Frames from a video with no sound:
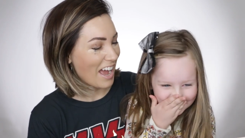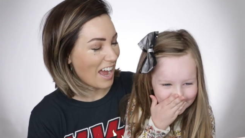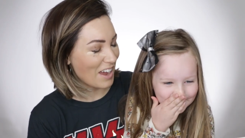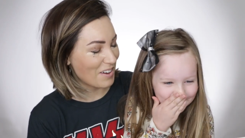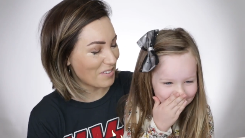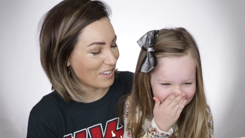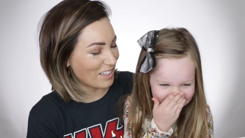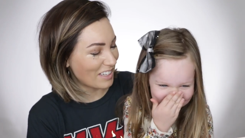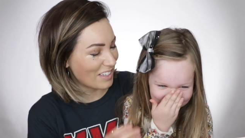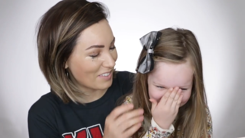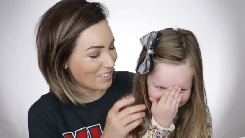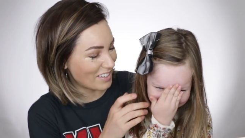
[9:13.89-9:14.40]
Speaker 1: I
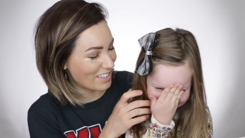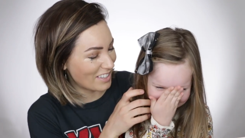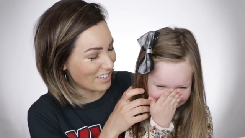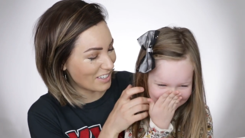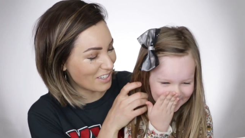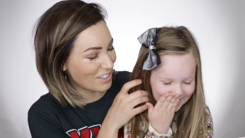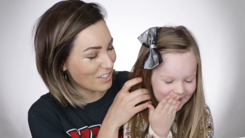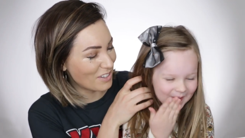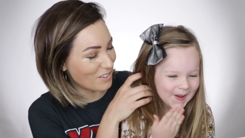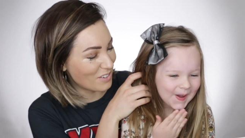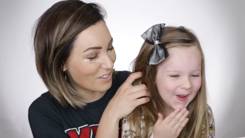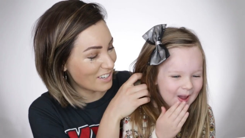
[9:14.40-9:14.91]
will have to tell
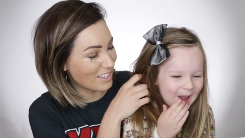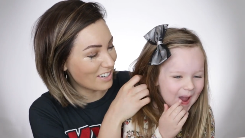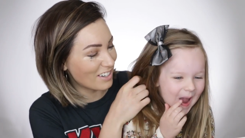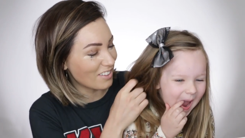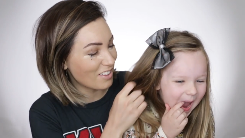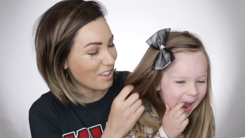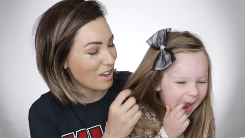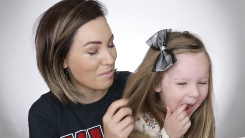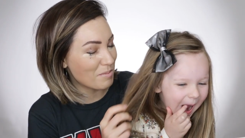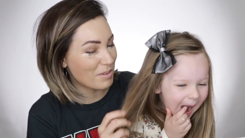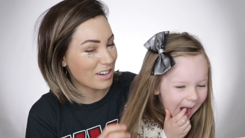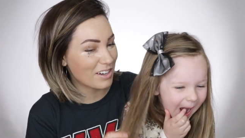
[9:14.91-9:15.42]
you, you did a
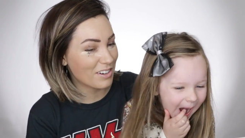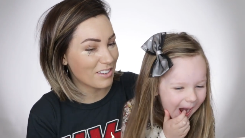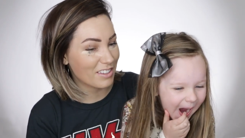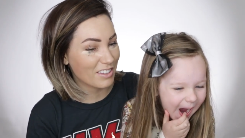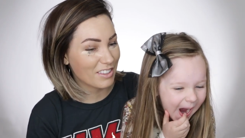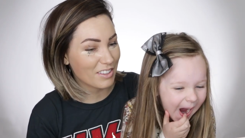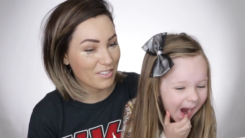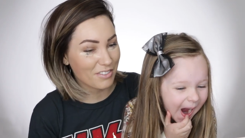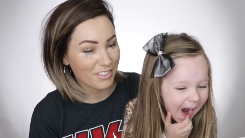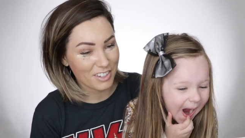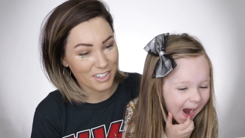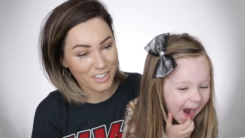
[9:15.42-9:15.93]
lot better than
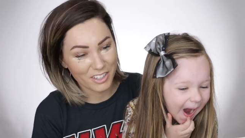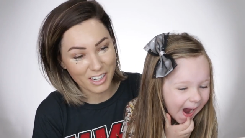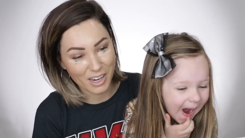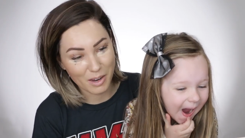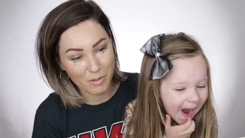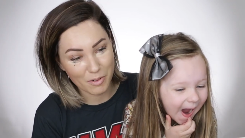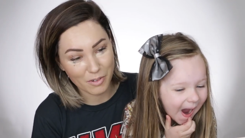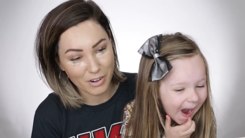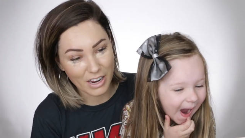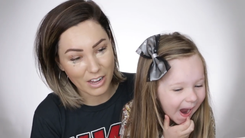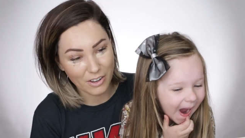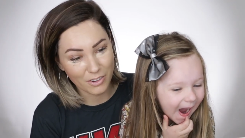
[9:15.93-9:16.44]
the first
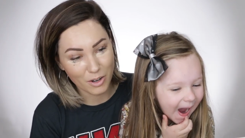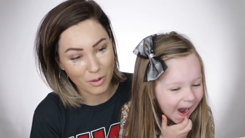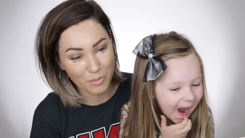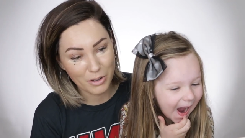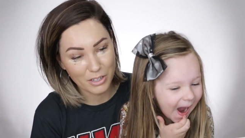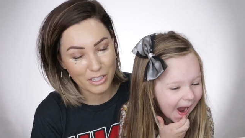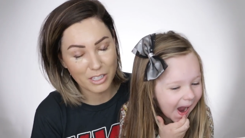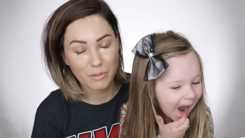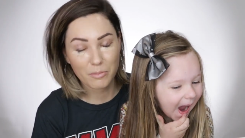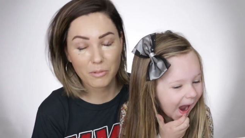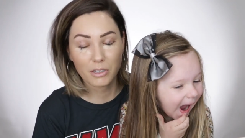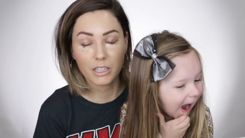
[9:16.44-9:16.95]
time around. I'll
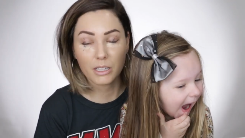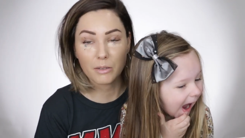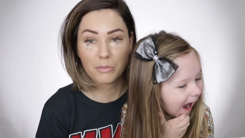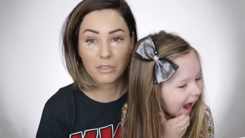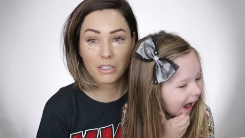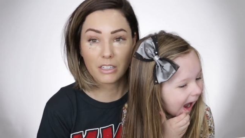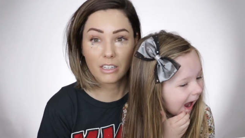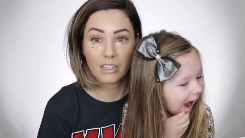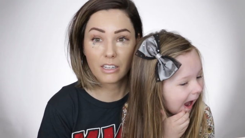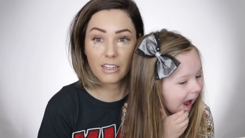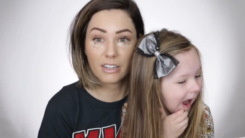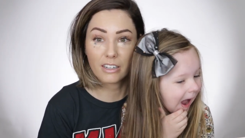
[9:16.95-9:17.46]
put some clips
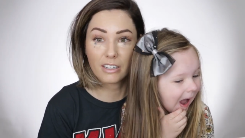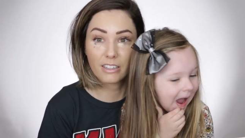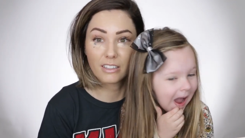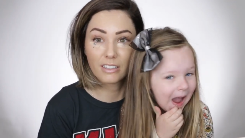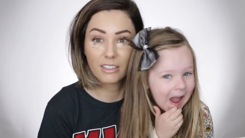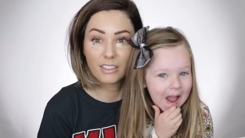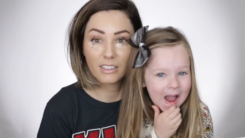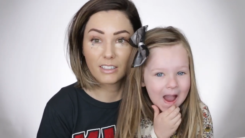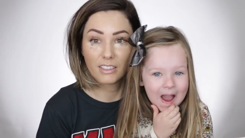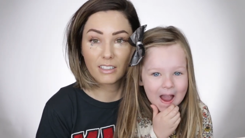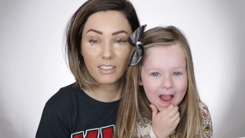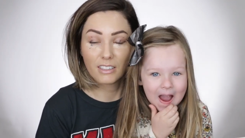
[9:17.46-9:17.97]
in here
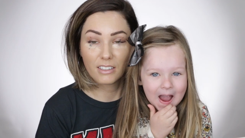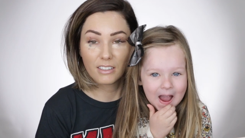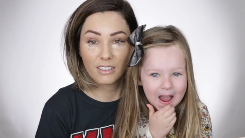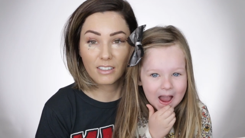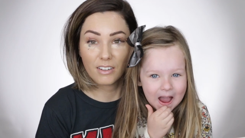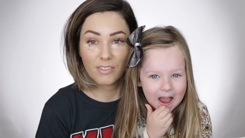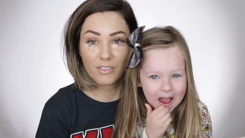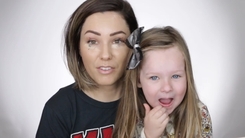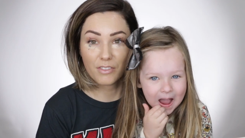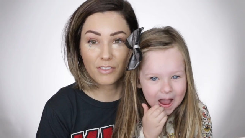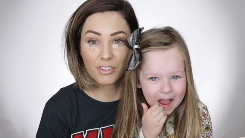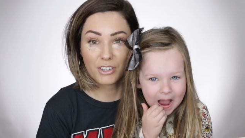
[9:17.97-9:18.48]

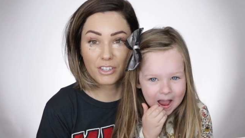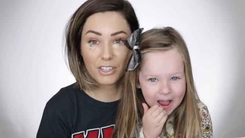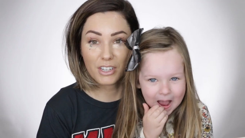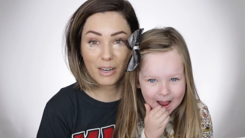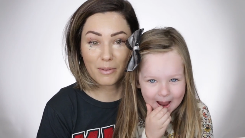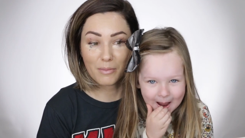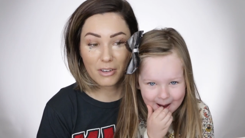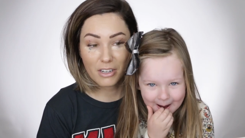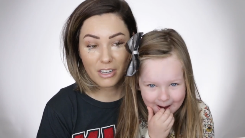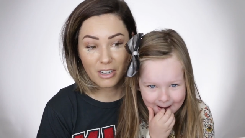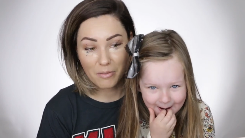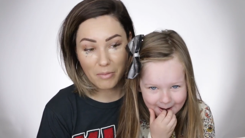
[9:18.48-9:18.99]
of the first time
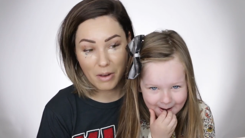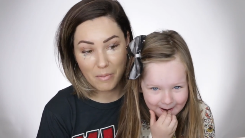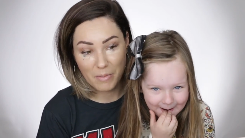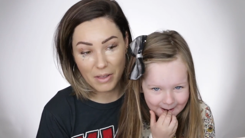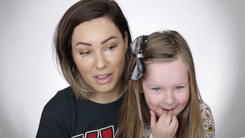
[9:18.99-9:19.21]
you did my